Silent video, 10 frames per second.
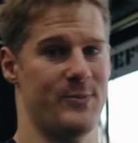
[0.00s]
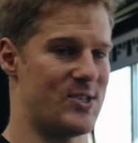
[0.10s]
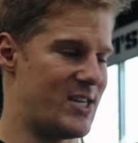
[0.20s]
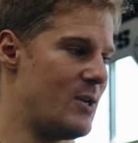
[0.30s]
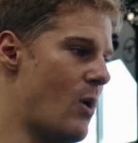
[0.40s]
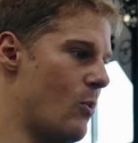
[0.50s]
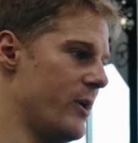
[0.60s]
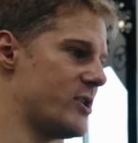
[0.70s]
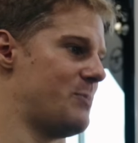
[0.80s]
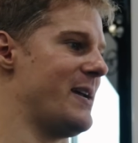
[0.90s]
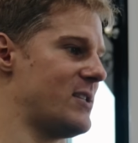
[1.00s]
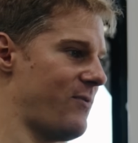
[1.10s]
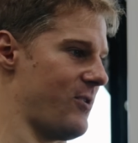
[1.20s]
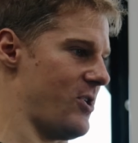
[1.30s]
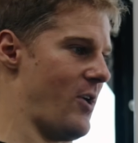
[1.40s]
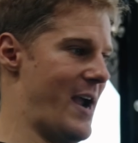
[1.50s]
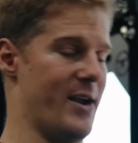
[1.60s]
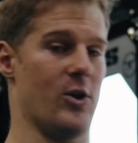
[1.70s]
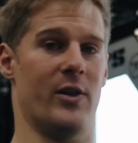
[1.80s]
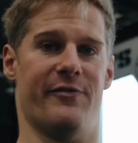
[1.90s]
See what works best for your
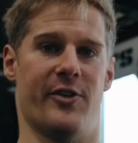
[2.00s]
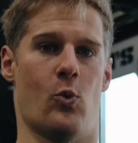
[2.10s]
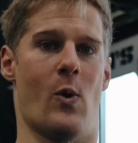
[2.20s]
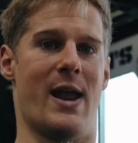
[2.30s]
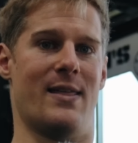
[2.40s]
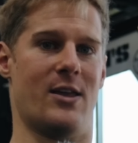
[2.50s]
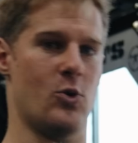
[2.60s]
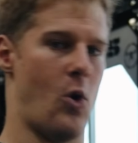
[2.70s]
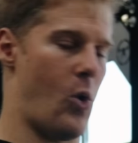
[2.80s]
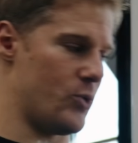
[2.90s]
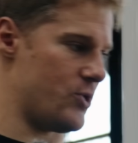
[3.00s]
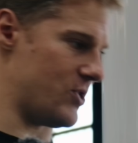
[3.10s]
angle and for the way that you hold